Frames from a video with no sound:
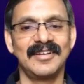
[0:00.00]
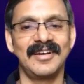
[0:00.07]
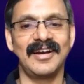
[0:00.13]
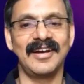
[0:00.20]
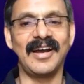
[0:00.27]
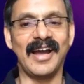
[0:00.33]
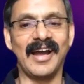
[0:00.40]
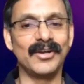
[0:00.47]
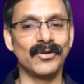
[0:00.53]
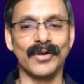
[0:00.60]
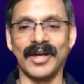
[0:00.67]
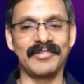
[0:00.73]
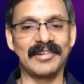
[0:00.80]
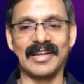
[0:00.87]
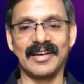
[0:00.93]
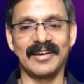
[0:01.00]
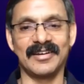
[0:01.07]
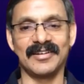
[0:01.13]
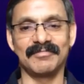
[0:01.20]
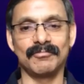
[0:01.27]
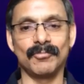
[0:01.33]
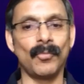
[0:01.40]
I don't have
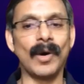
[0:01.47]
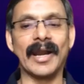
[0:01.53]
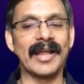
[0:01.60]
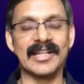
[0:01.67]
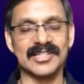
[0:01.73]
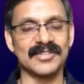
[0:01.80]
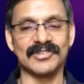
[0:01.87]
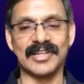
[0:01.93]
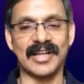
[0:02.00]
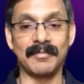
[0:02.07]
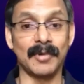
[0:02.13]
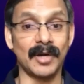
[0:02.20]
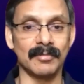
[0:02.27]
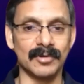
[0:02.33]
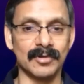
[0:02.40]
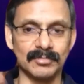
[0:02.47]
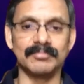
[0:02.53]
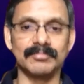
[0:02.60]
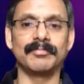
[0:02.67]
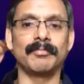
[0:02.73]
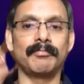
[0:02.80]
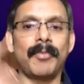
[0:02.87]
one answer for that. I'm not able to
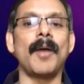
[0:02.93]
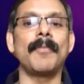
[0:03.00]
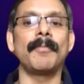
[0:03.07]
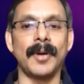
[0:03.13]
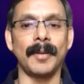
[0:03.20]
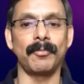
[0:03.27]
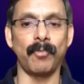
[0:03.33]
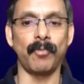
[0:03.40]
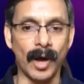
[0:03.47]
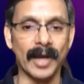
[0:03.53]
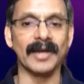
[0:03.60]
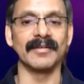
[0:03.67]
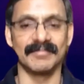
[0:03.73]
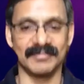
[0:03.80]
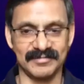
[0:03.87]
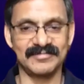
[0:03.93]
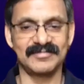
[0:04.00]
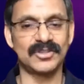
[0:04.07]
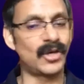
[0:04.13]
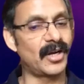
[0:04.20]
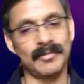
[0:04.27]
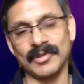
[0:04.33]
pop up one.
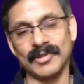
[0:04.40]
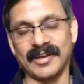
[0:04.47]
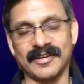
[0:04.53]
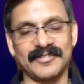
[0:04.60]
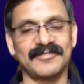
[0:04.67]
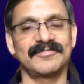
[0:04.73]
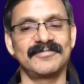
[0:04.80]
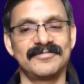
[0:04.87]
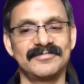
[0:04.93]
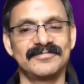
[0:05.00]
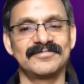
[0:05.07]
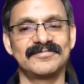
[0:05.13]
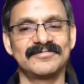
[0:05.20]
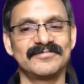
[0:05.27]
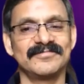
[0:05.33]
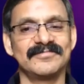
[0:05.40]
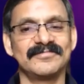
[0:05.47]
Sorry about that.